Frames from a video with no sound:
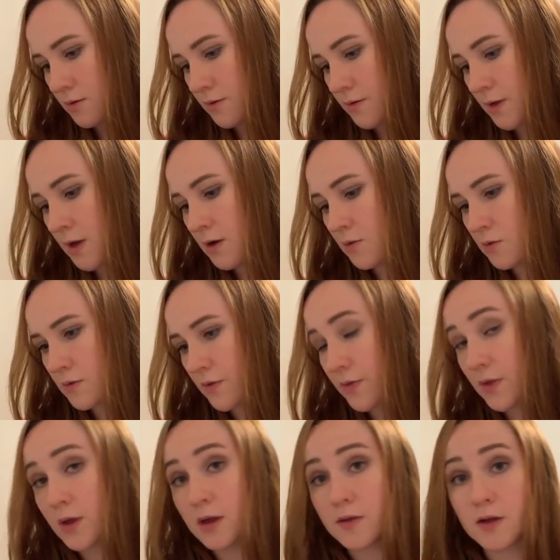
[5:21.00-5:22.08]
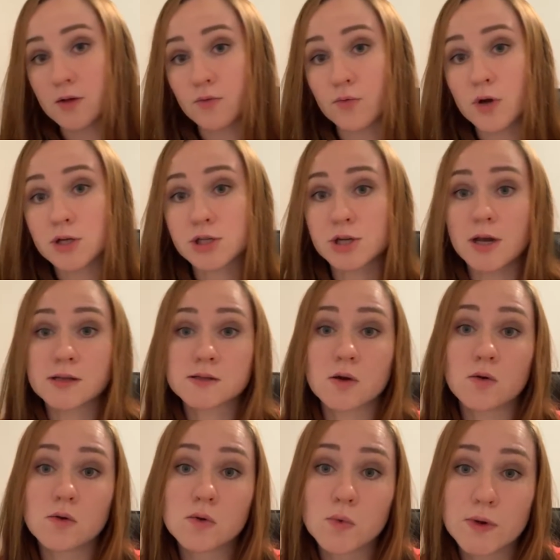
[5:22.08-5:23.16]
they think that Russia has
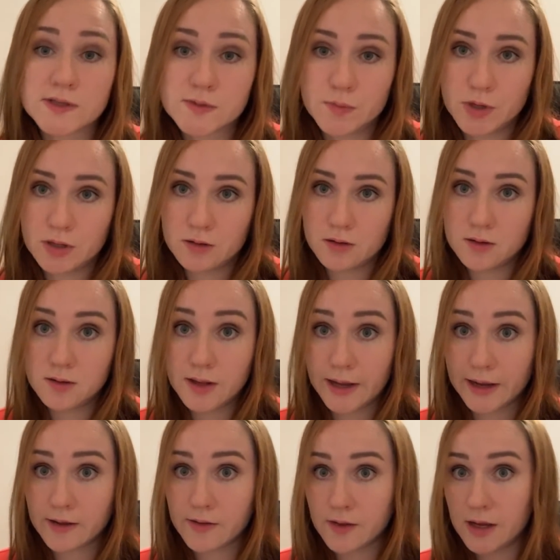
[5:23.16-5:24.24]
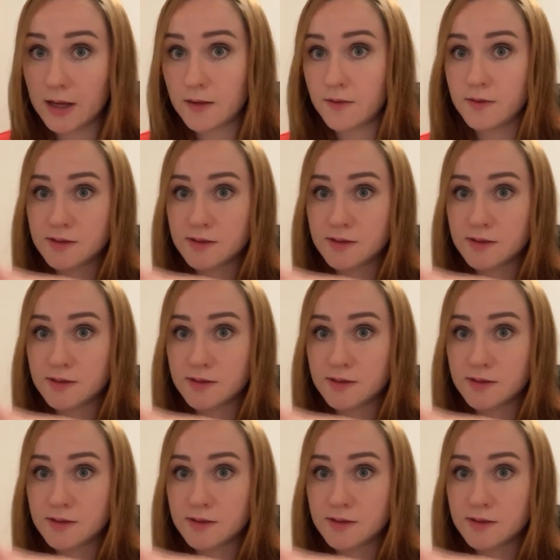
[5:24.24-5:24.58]
always been like that,